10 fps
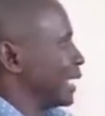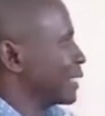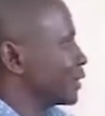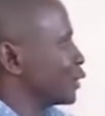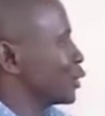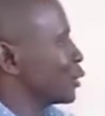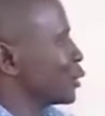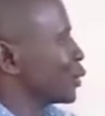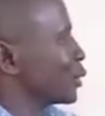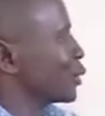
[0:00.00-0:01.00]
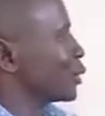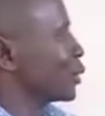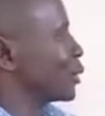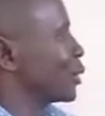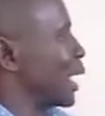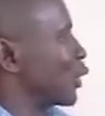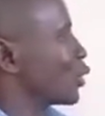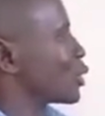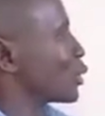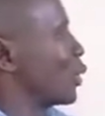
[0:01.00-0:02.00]
Then you are
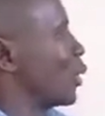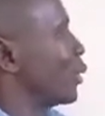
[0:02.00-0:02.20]
good to go.